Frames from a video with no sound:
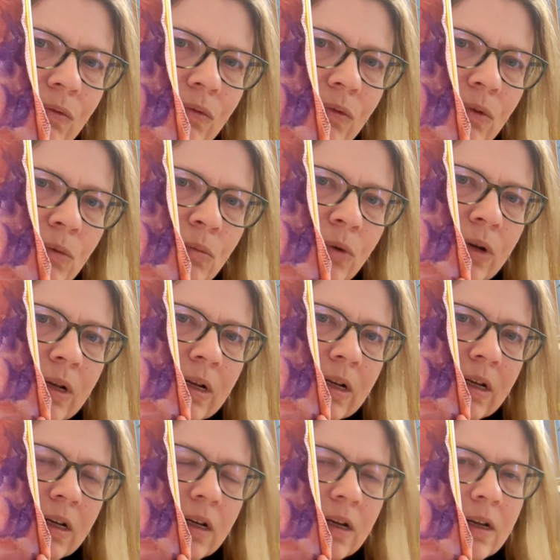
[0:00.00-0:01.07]
I'm
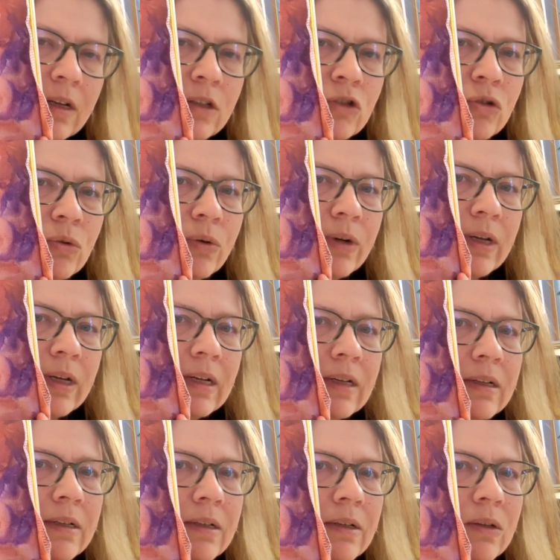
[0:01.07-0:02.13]
really
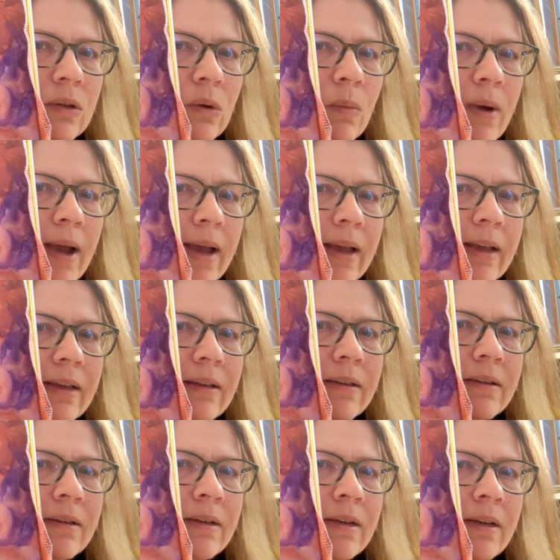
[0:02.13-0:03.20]
enjoying the way
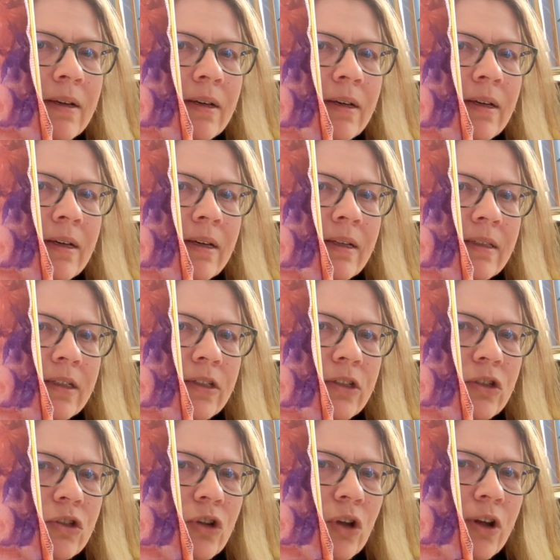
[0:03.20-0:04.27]
this
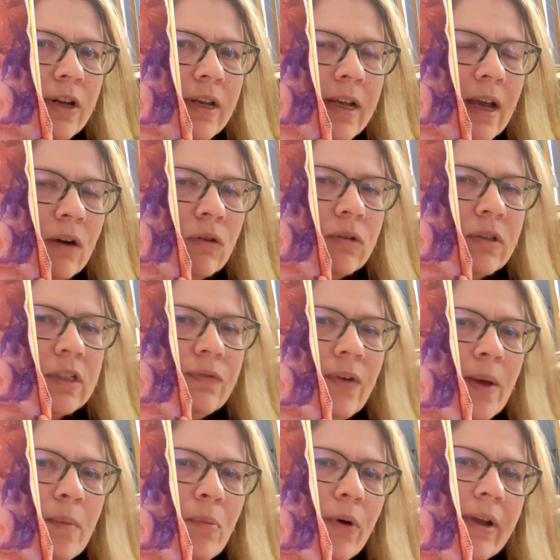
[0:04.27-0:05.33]
is turning out on this
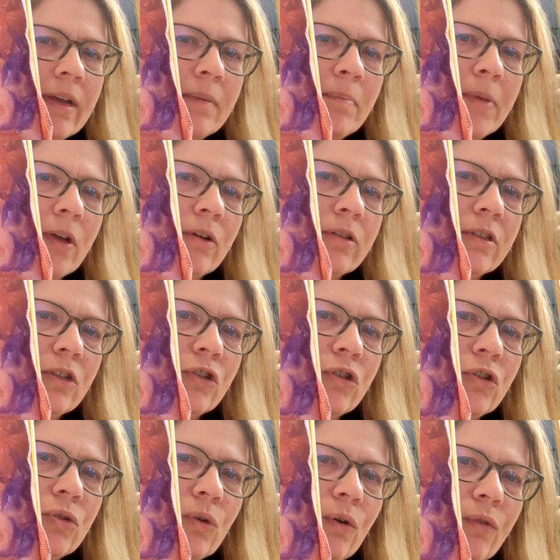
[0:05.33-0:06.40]
fabric, because as you
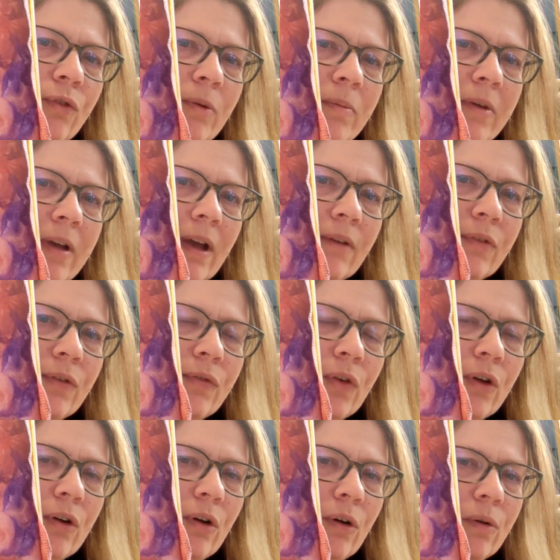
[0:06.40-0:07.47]
saw from the cover
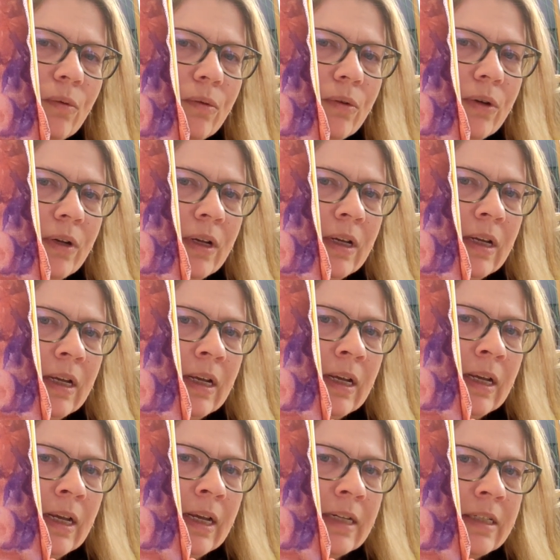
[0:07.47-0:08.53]
photo,
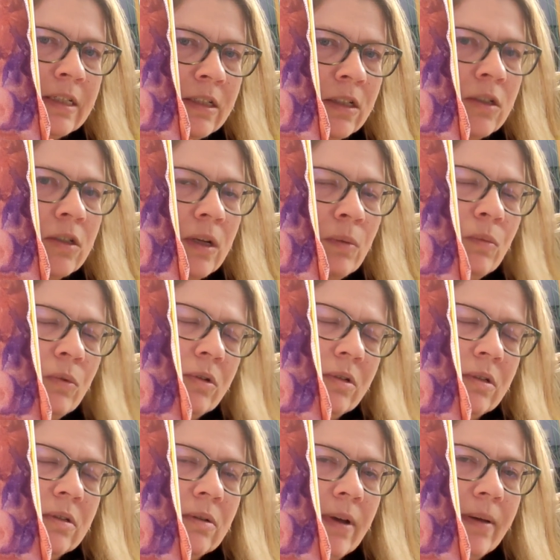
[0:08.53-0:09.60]
it was